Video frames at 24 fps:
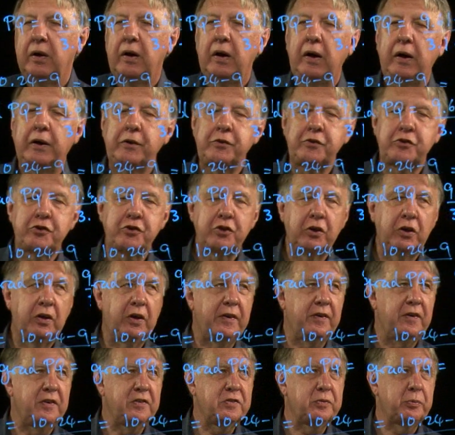and try
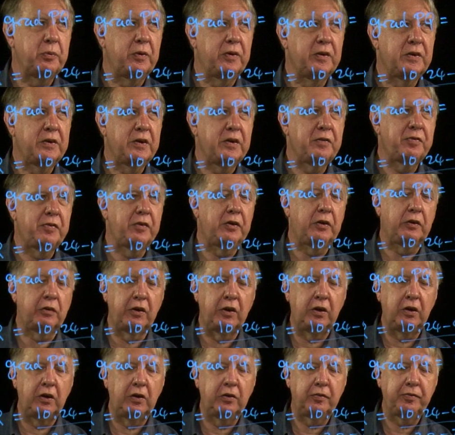this with a different
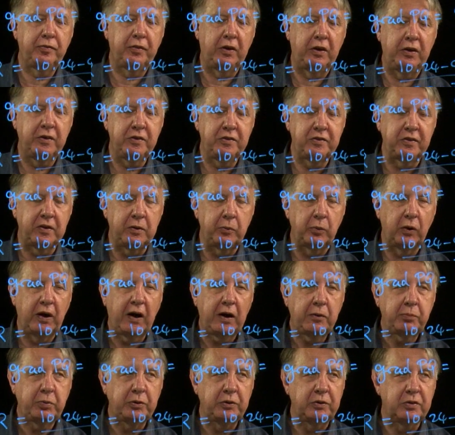graph and see what
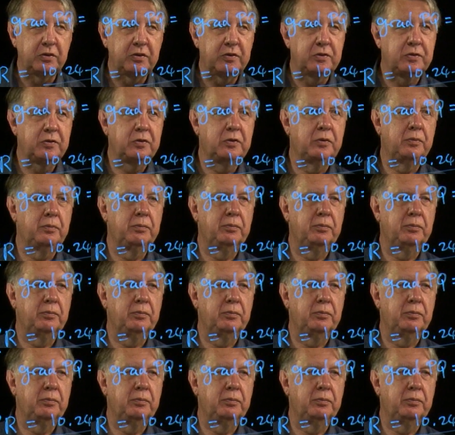happens.